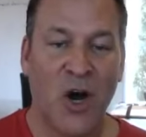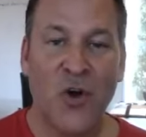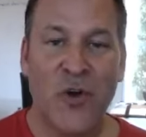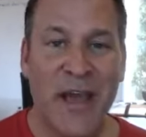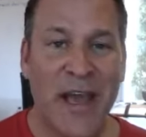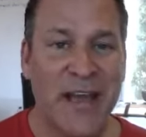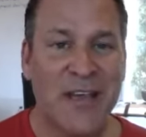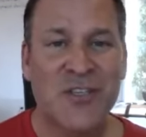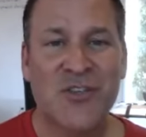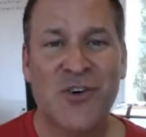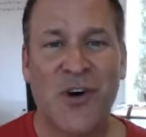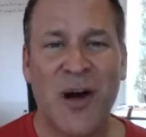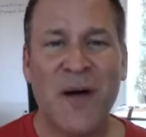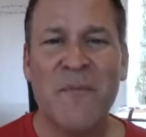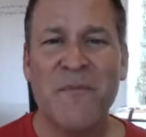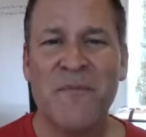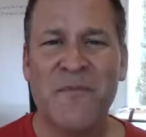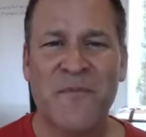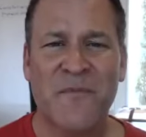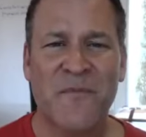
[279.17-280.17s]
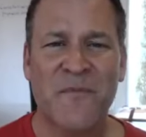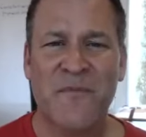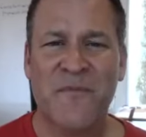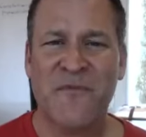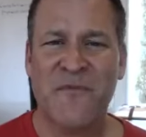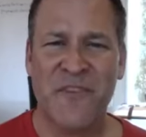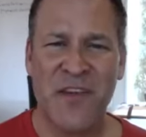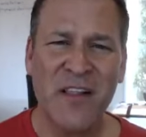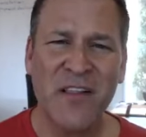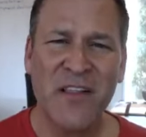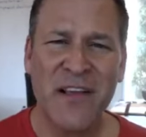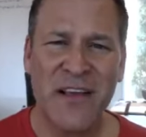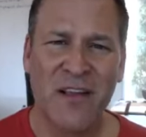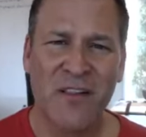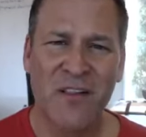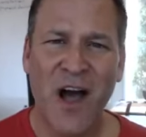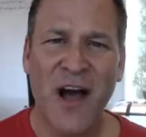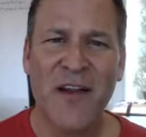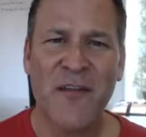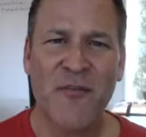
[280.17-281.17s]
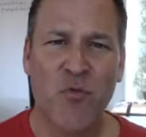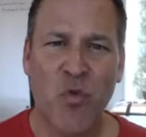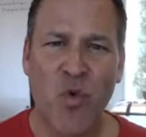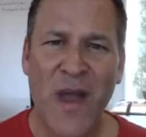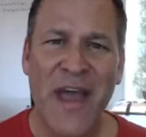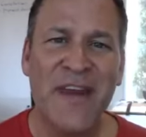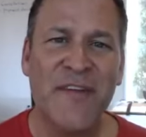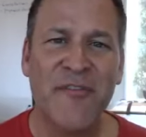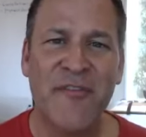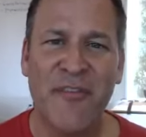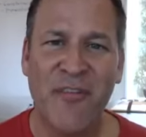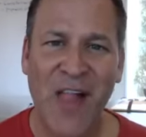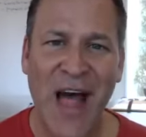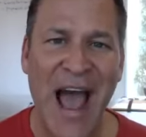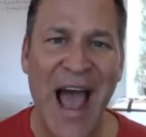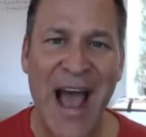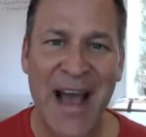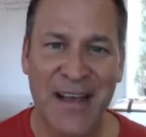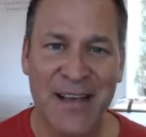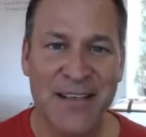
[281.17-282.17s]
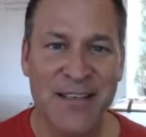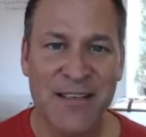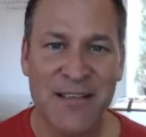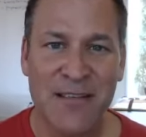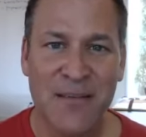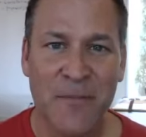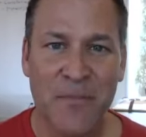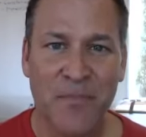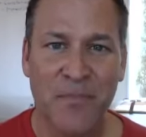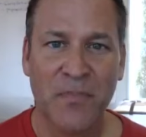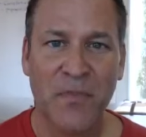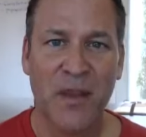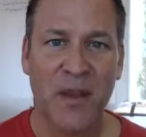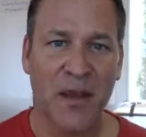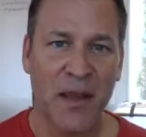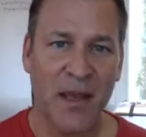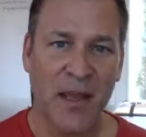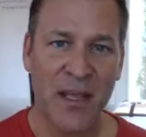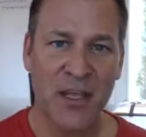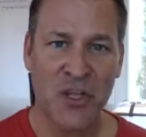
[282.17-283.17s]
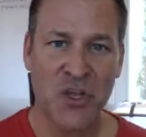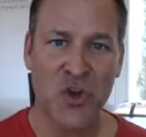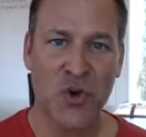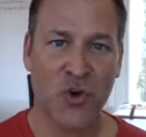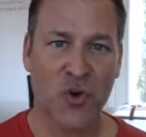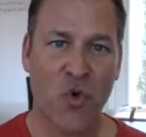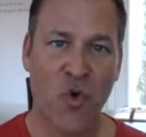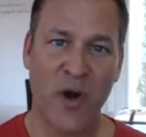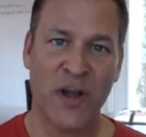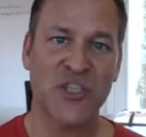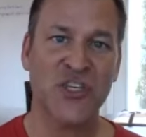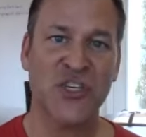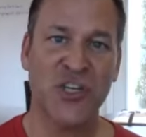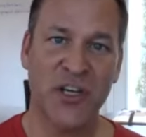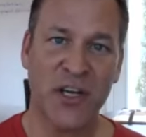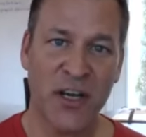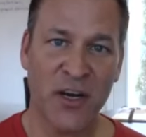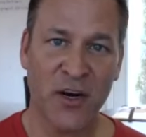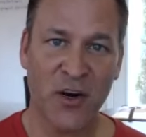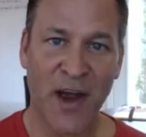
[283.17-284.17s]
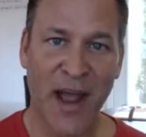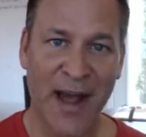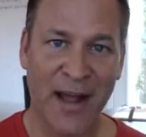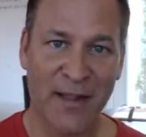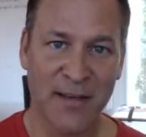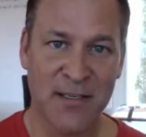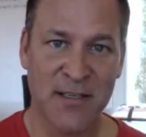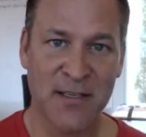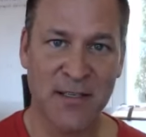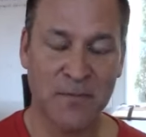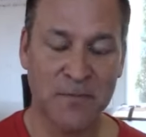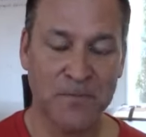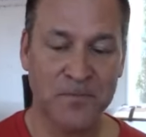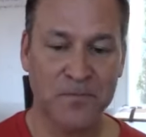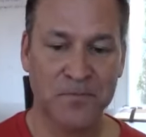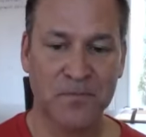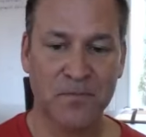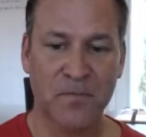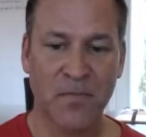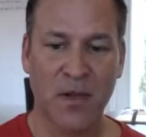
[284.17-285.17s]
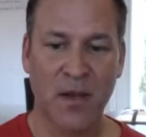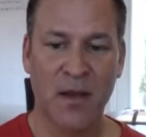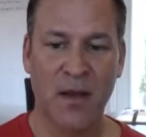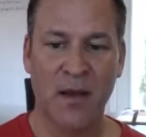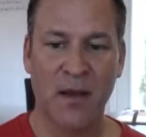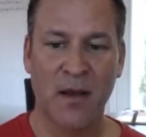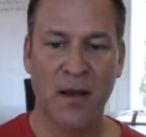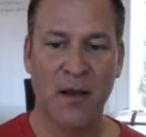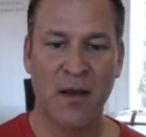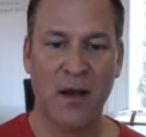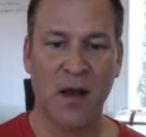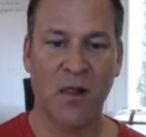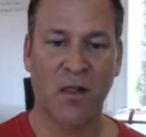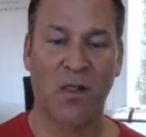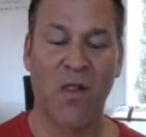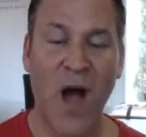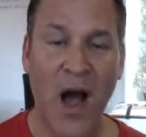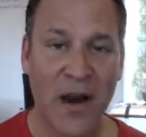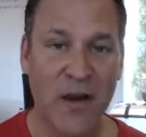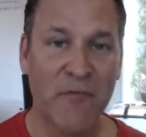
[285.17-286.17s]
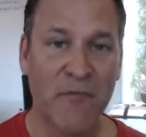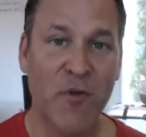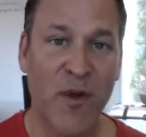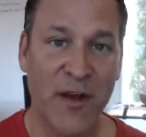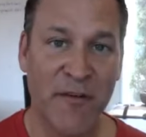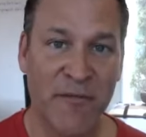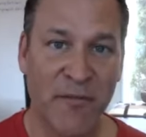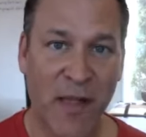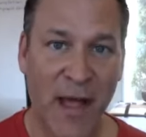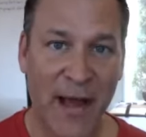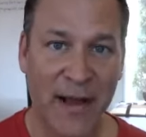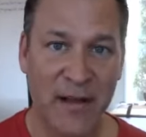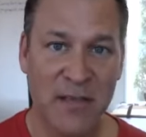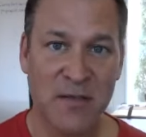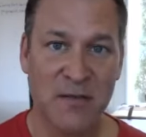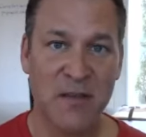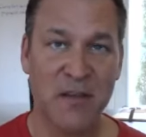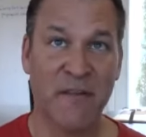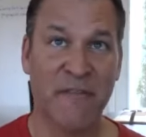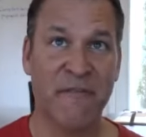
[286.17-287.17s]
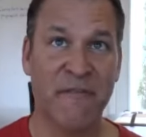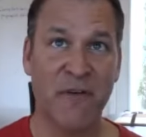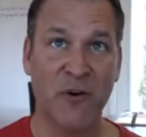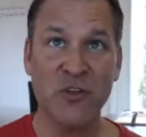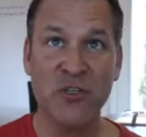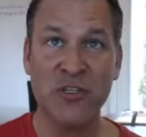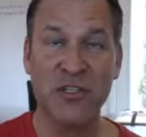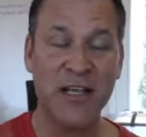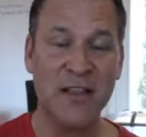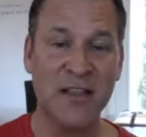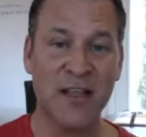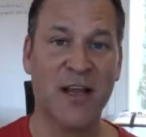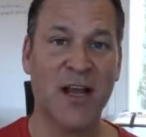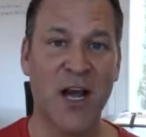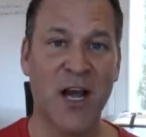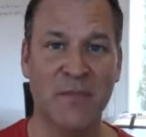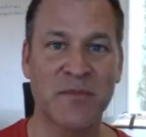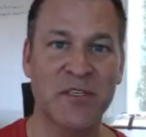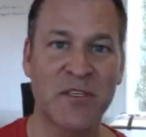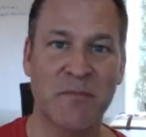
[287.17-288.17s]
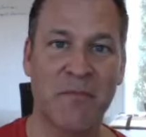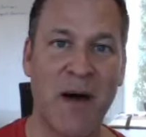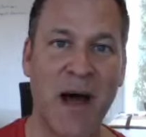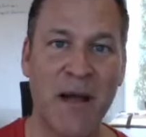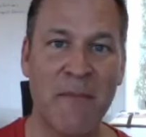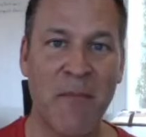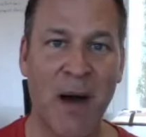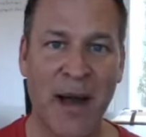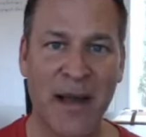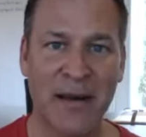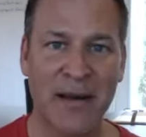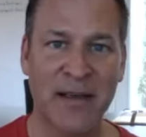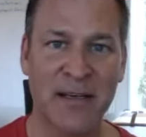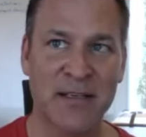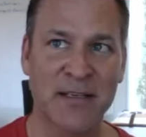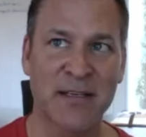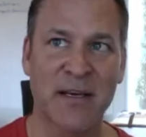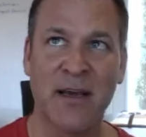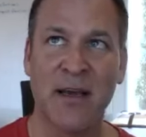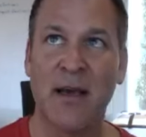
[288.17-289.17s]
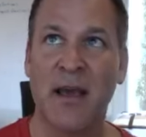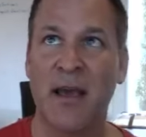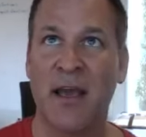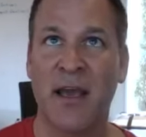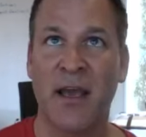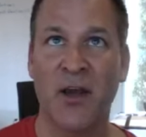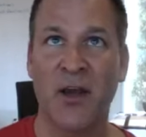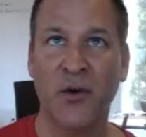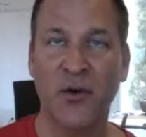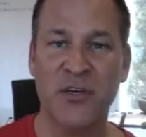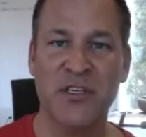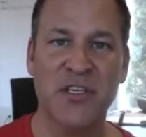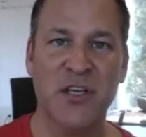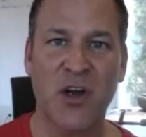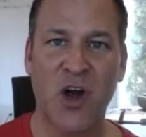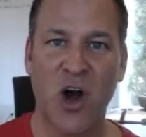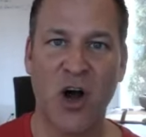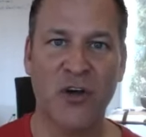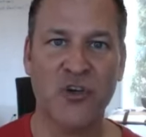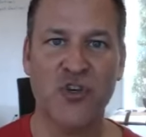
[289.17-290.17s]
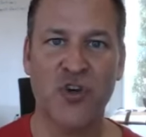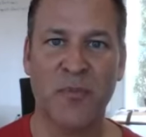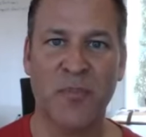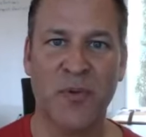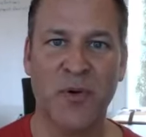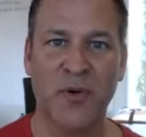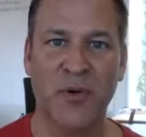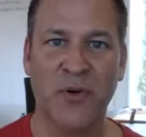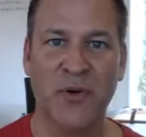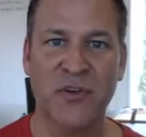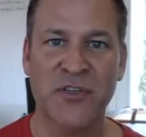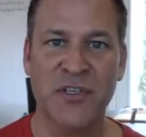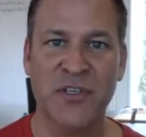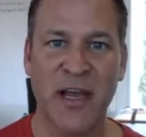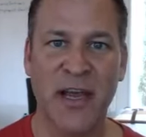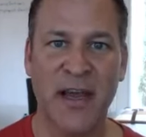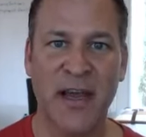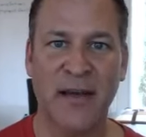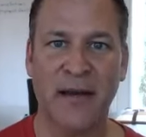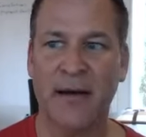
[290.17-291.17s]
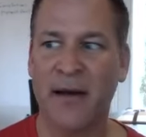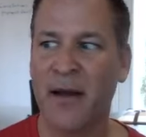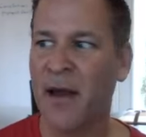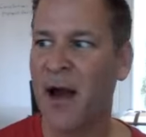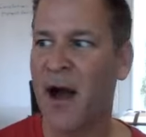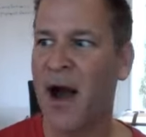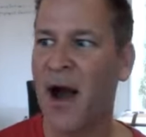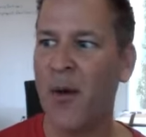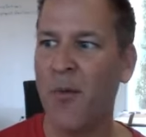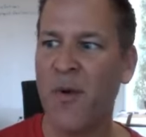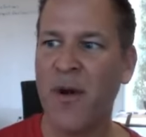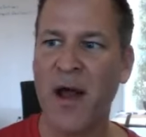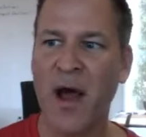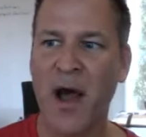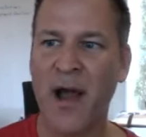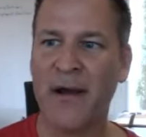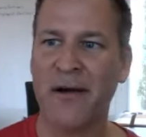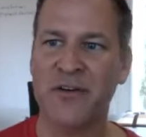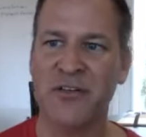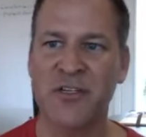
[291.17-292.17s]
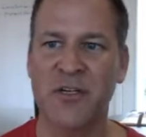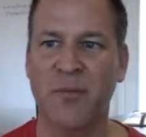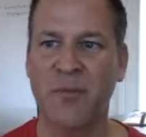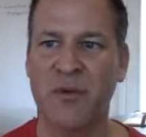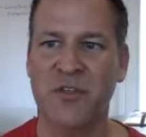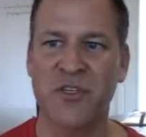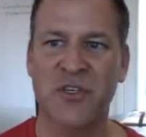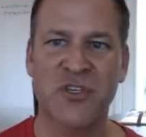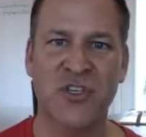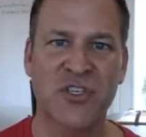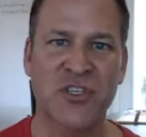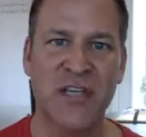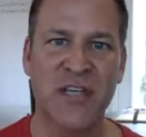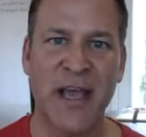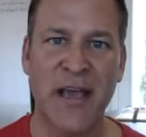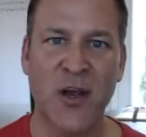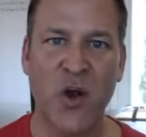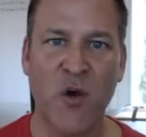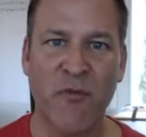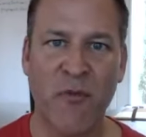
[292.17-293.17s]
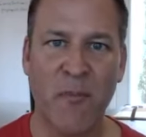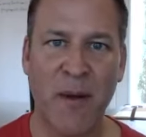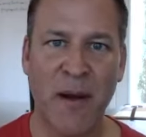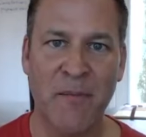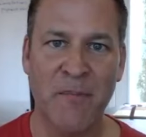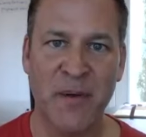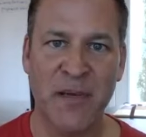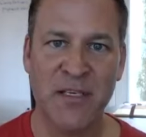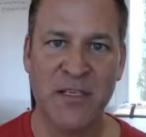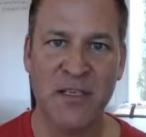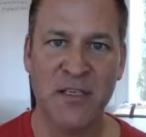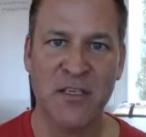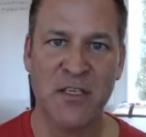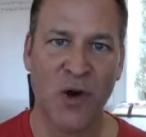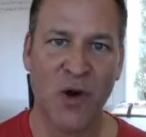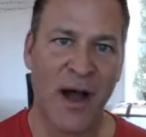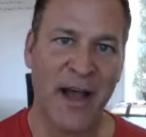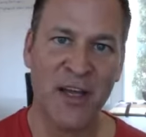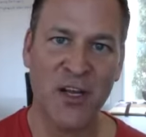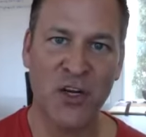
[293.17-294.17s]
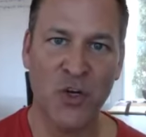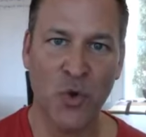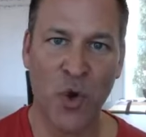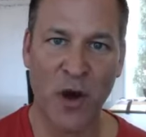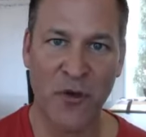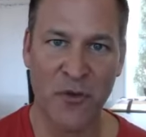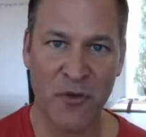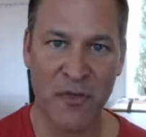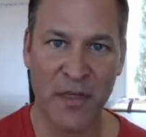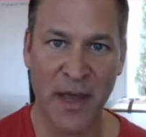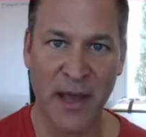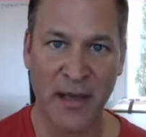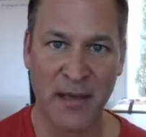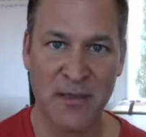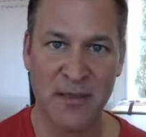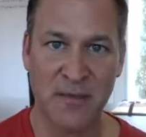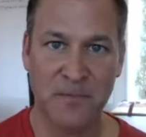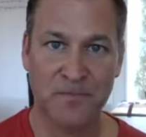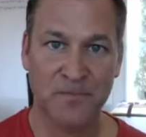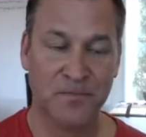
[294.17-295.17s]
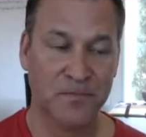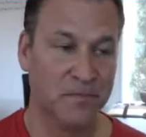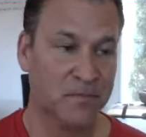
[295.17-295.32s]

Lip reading: Okay, so I'm feeling a lot of red flags in your question here, Allison. A lot of red flags. The first thing that comes to my mind is, here is an entrepreneur saying, I want to hire someone to just take over my business so I can do other things.